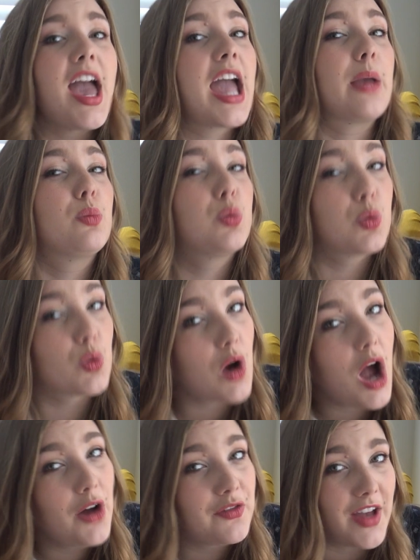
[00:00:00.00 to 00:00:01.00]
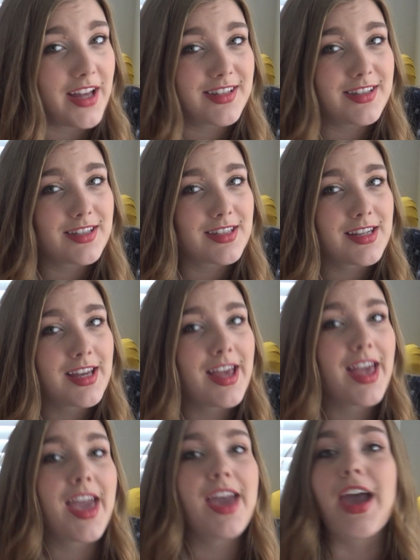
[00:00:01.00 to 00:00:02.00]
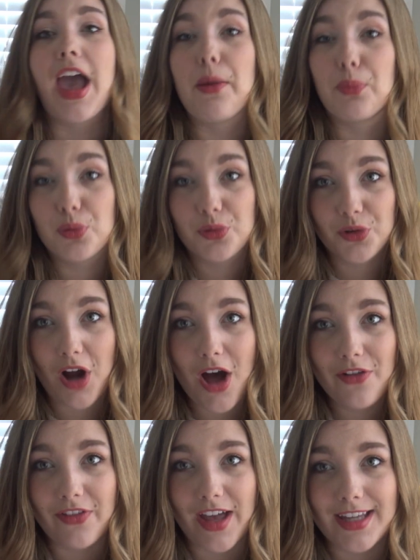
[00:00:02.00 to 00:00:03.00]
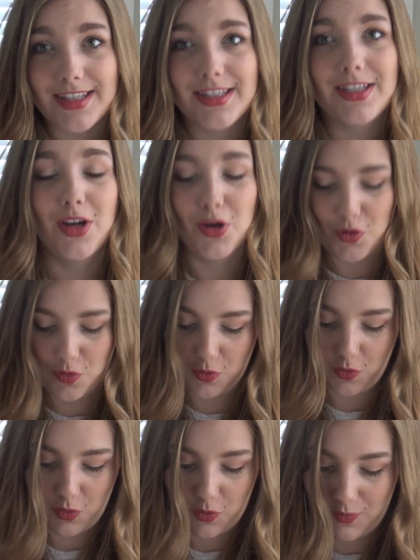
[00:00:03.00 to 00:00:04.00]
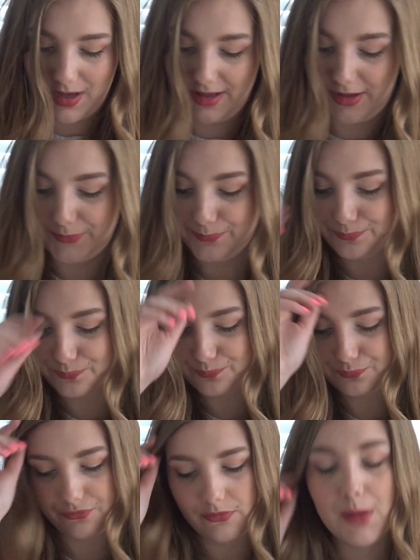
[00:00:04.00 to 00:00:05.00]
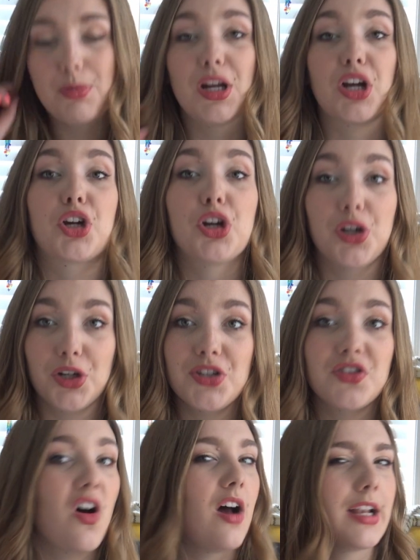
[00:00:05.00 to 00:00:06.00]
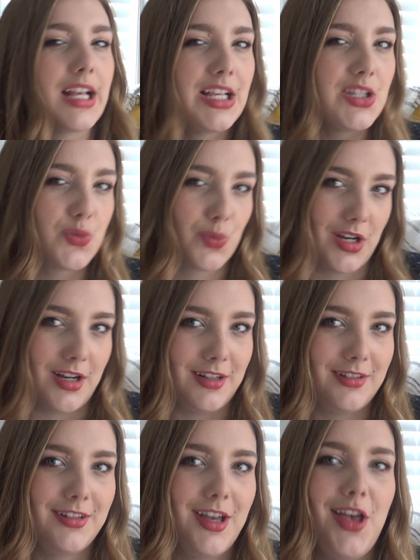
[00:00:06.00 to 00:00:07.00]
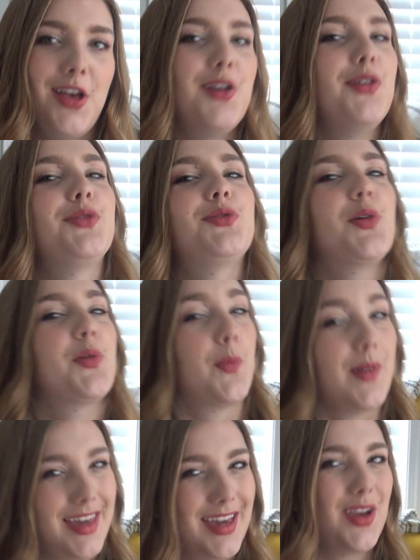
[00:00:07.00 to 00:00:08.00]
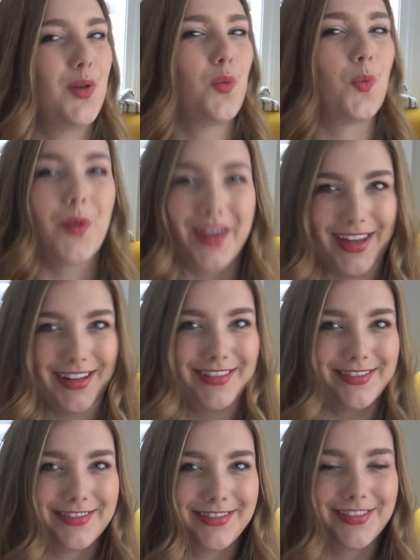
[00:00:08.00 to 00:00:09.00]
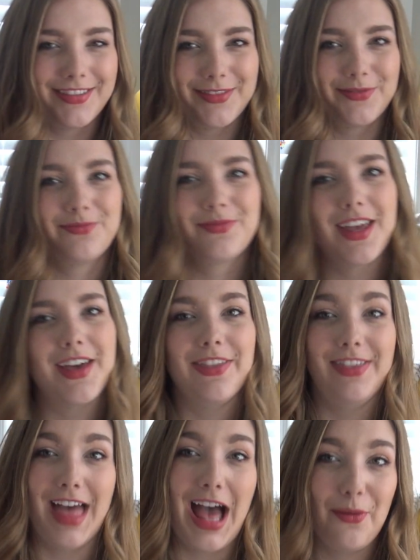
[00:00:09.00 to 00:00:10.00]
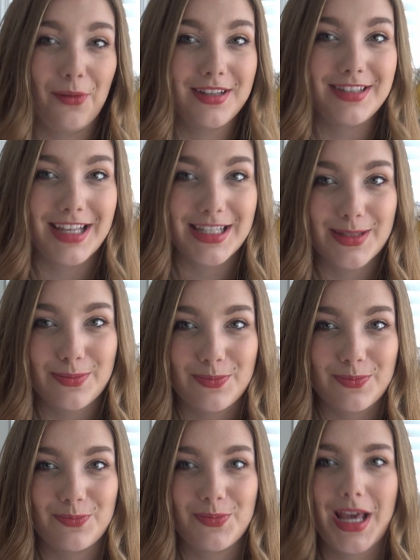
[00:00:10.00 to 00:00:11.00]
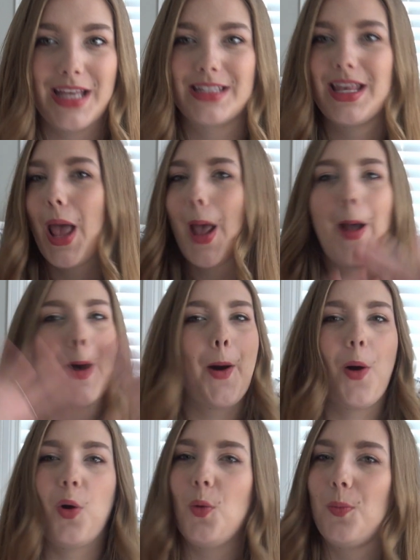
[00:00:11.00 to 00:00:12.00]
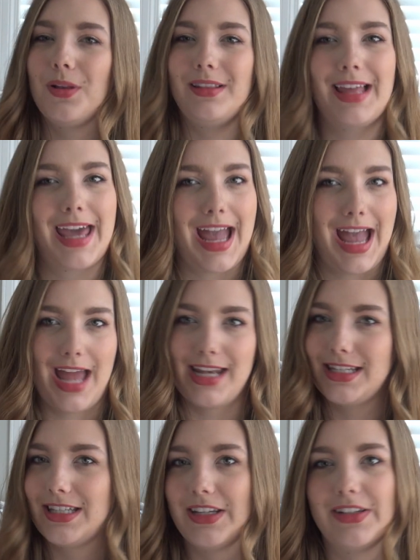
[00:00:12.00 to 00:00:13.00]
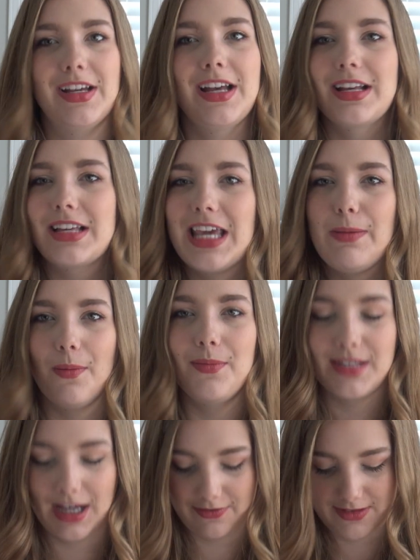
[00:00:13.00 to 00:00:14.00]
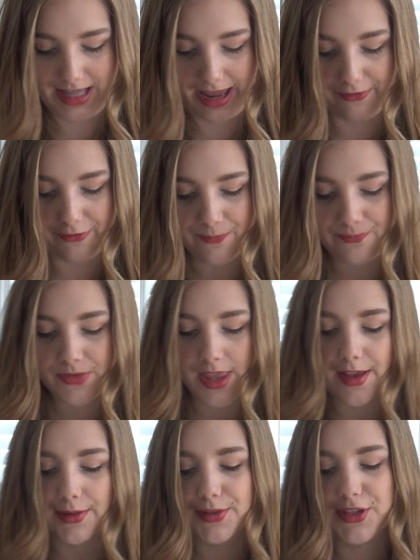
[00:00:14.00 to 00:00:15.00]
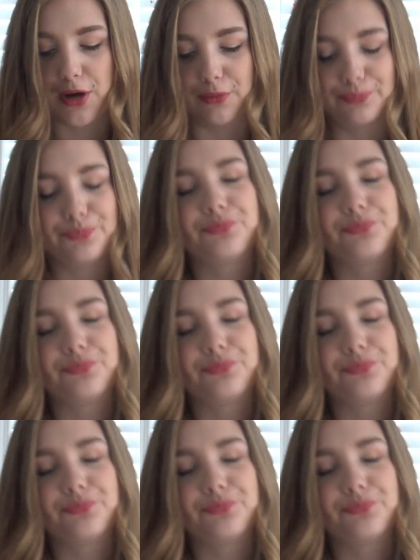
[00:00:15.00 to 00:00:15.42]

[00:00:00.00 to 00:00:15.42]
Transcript: a prophet who will put a curse on Israel so we can win. That was his whole plan, to keep himself safe. So